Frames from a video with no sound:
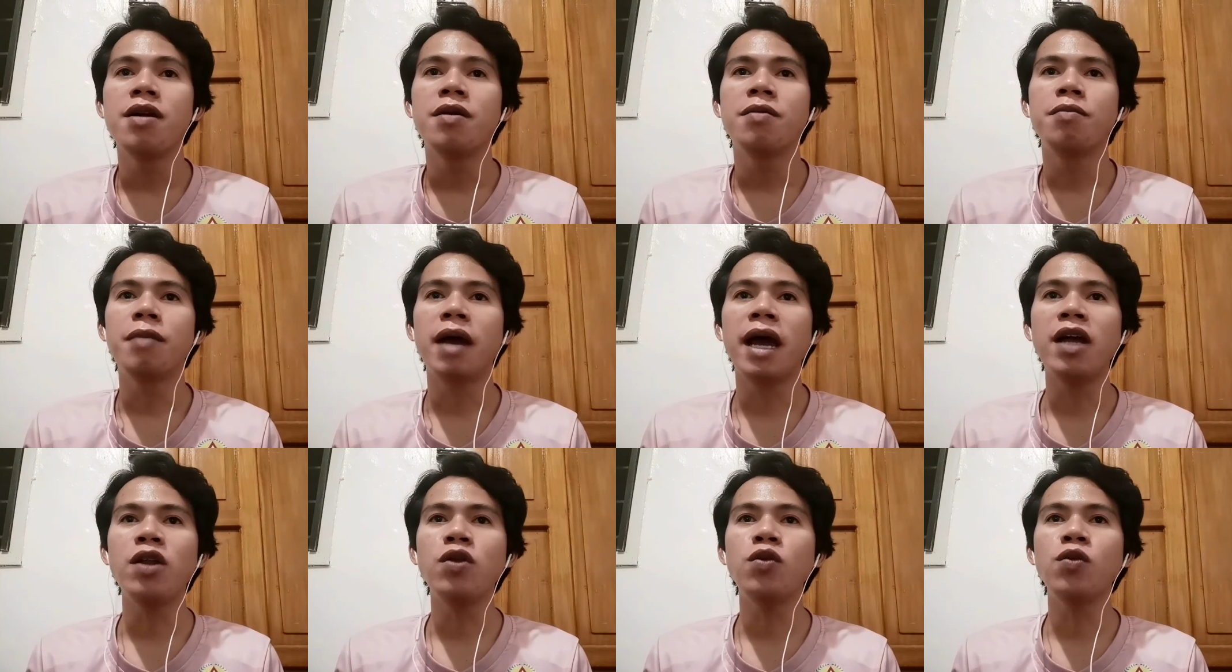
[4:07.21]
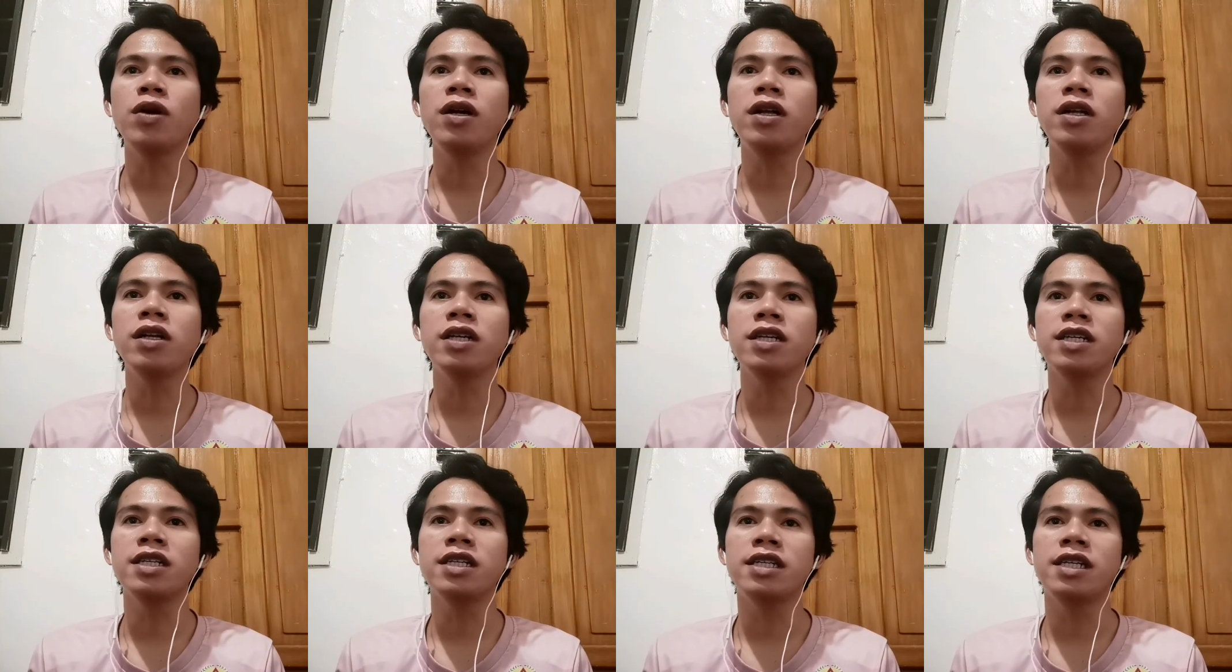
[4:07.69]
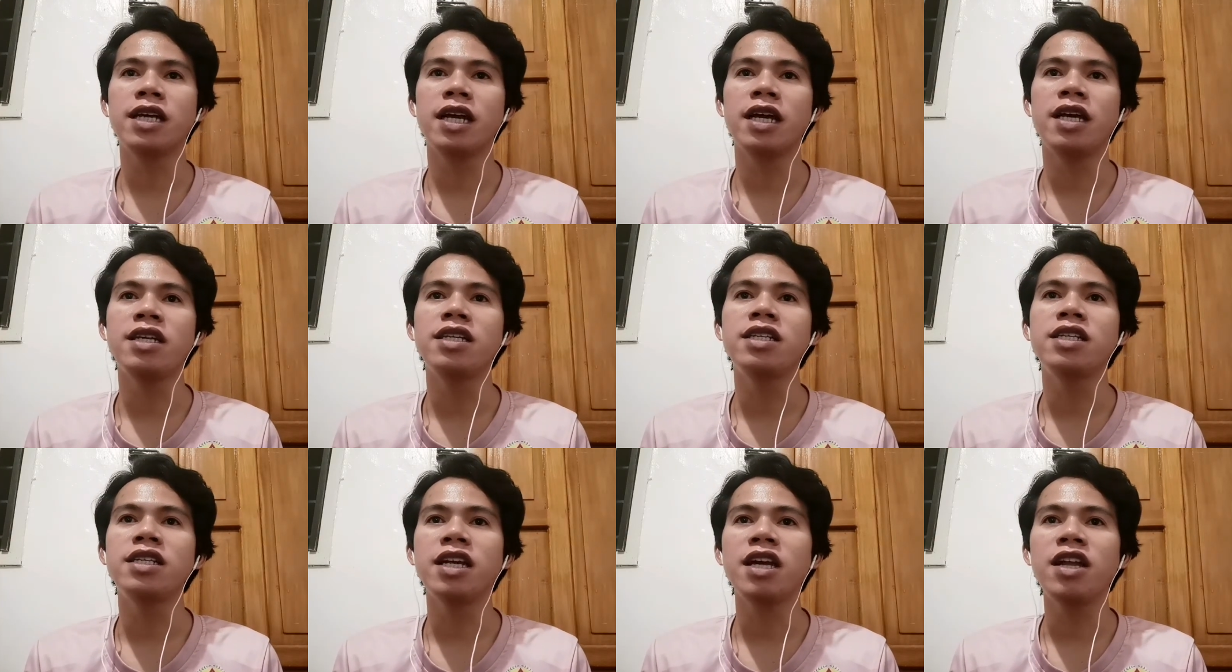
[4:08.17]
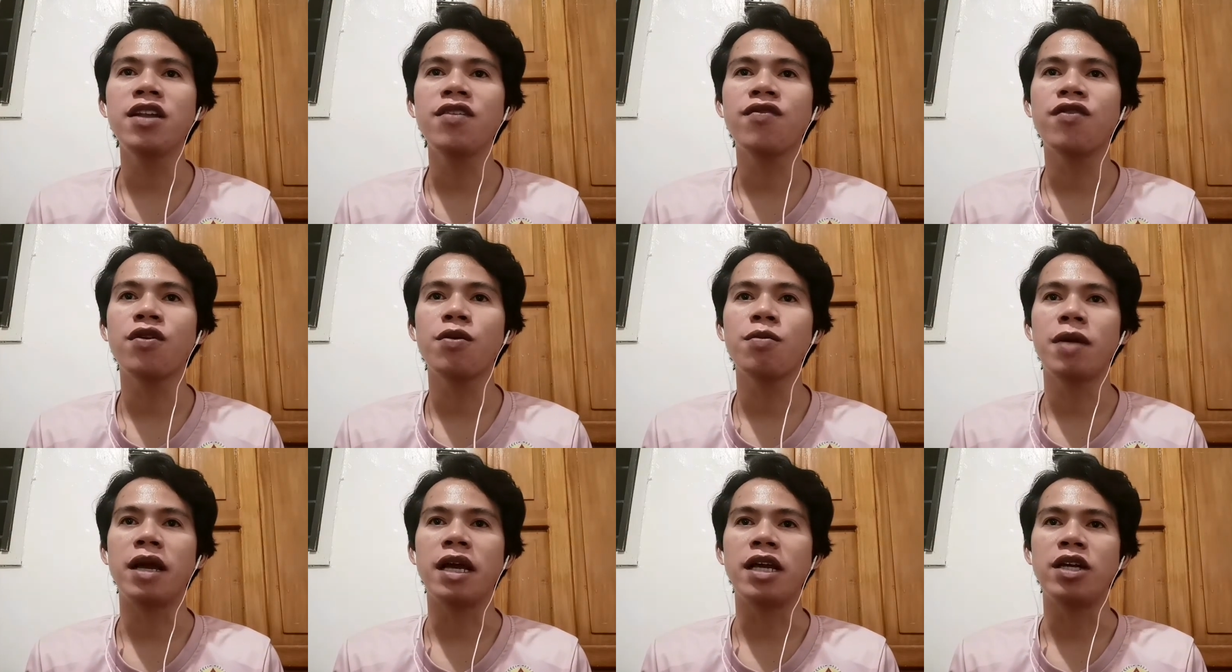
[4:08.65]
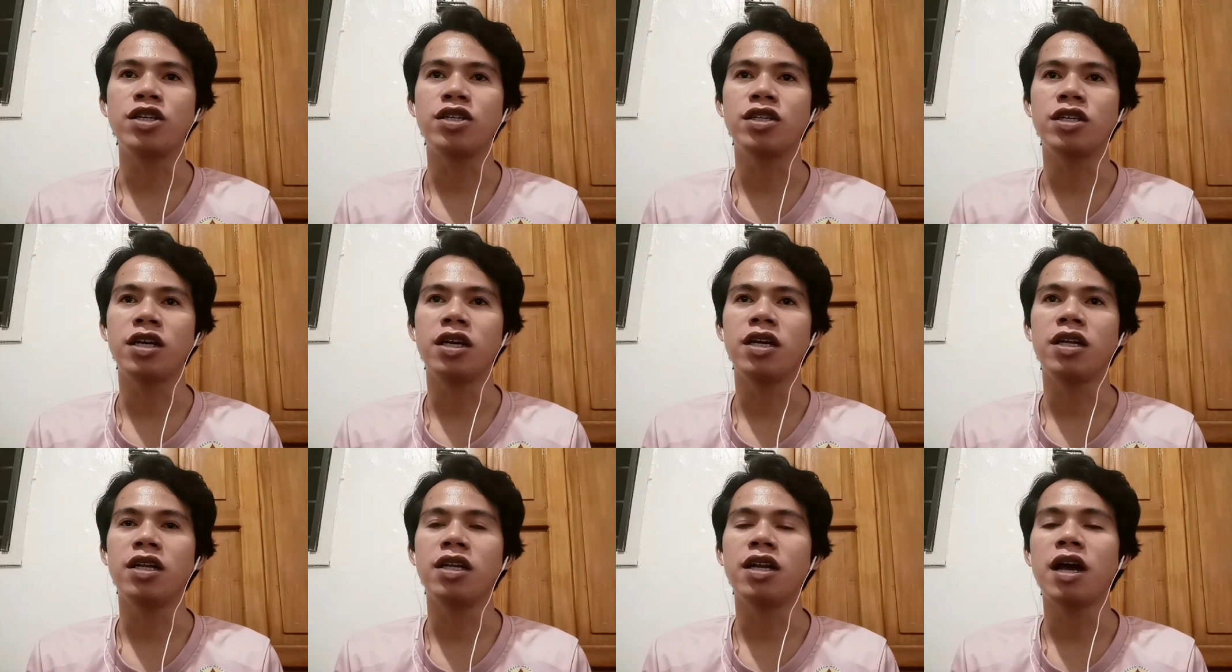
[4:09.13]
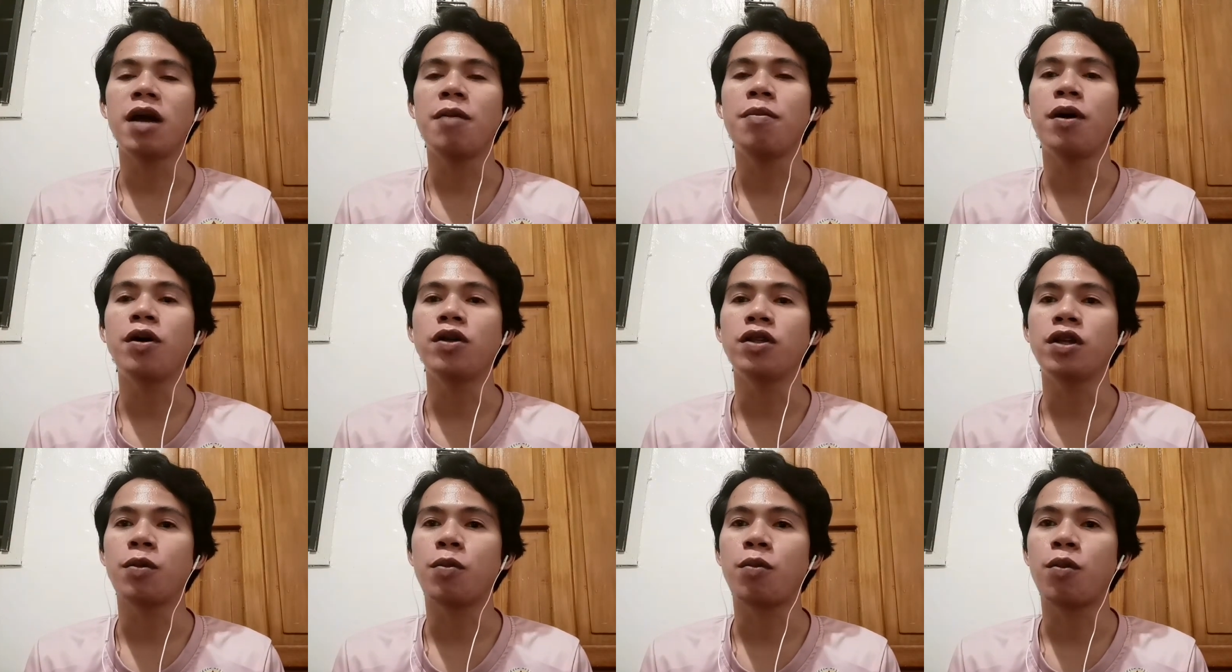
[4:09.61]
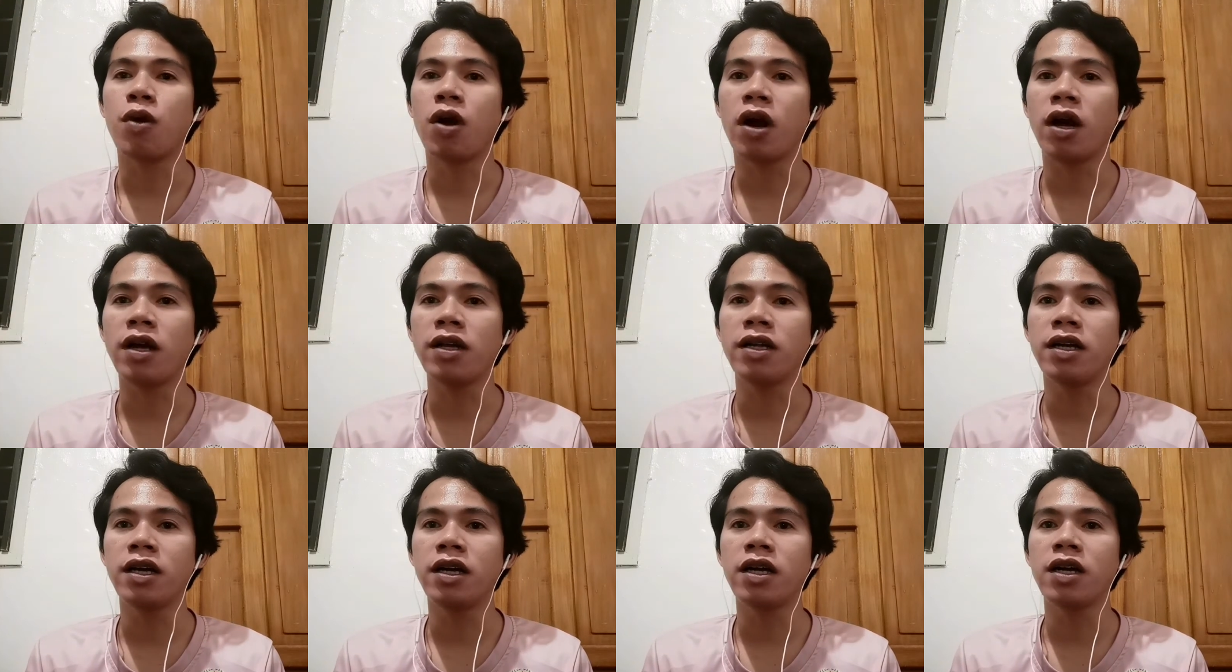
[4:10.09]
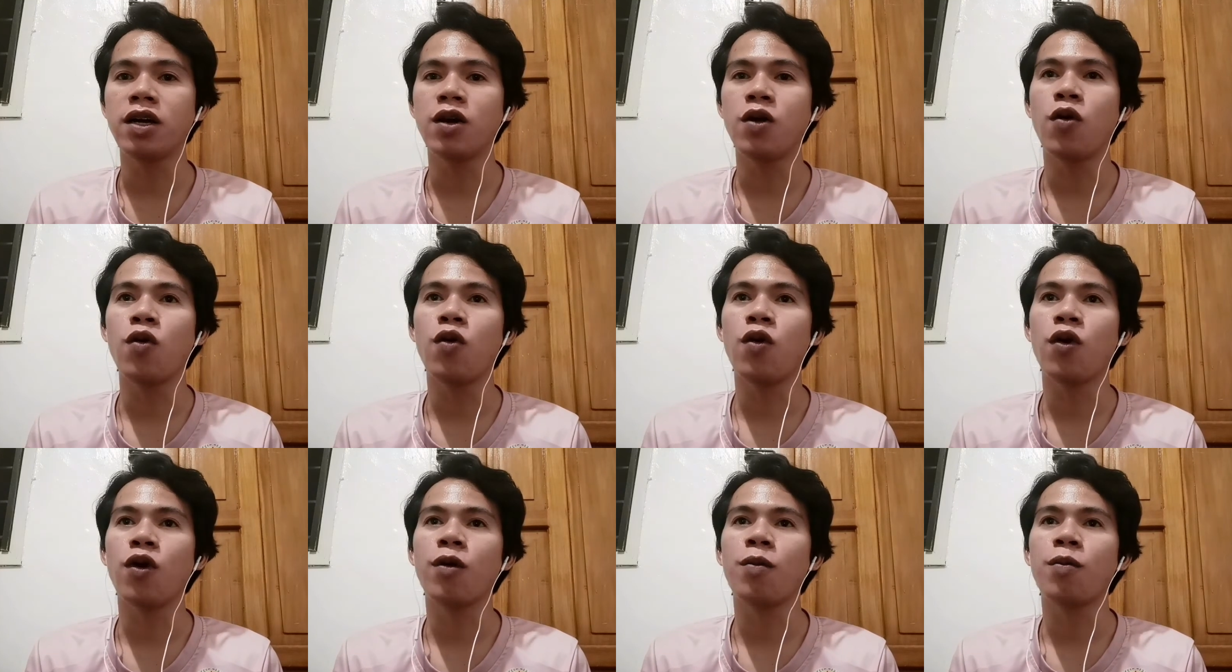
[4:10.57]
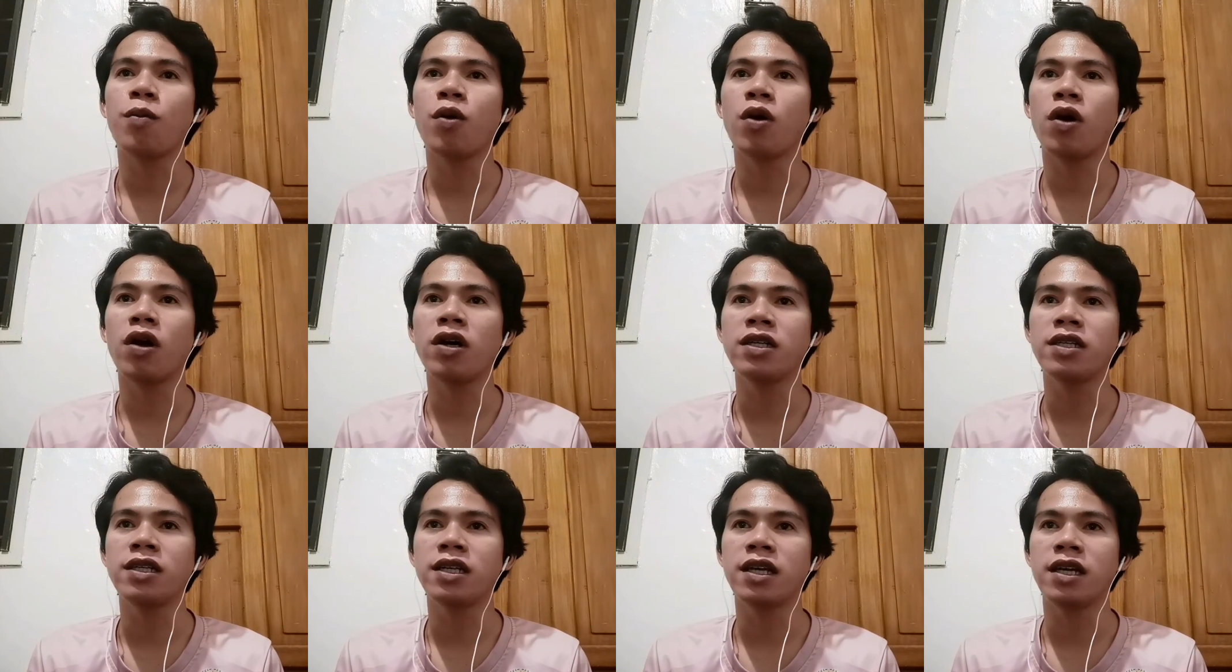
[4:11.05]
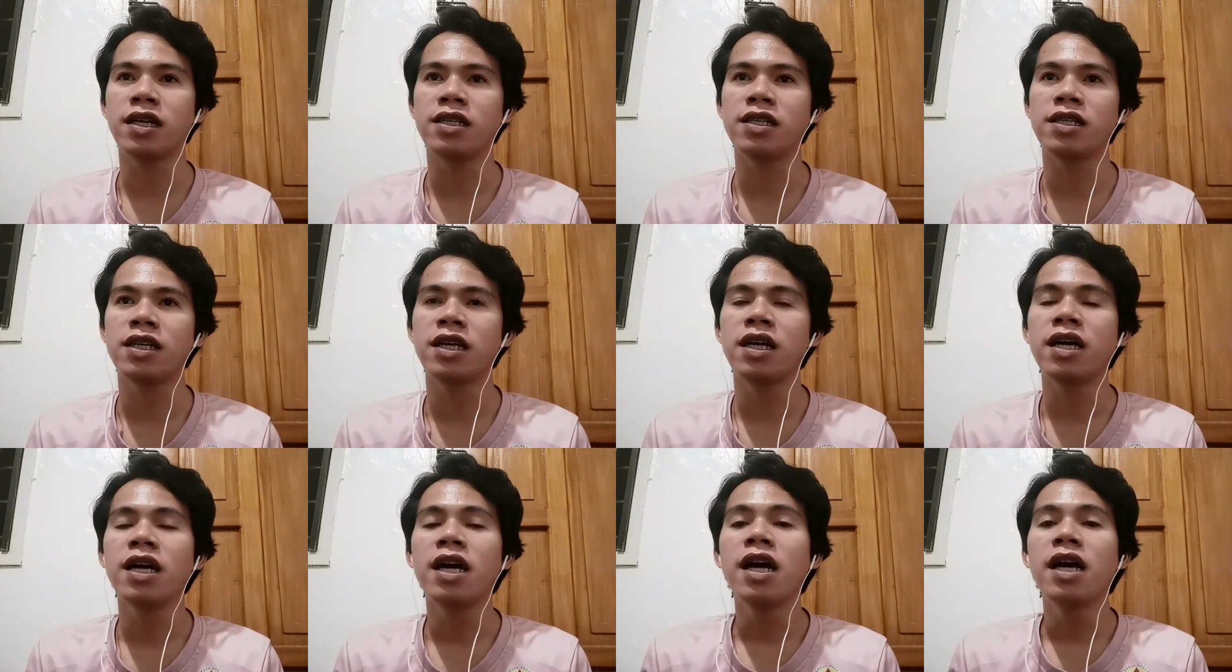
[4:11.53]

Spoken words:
Manual contains information about a product or process,